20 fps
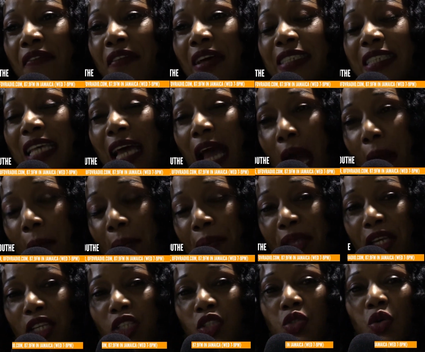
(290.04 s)
that's
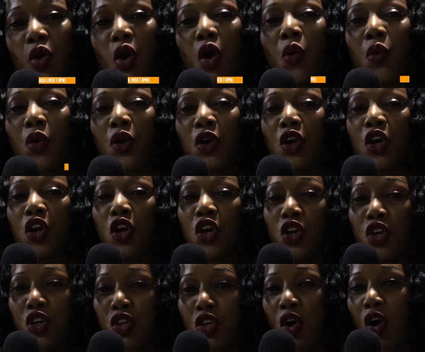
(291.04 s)
happening to our
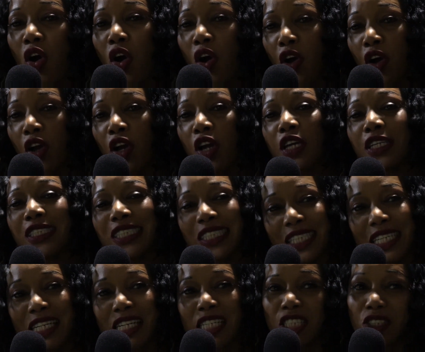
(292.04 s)
young
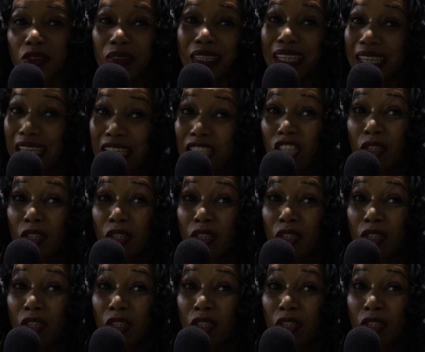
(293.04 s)
children in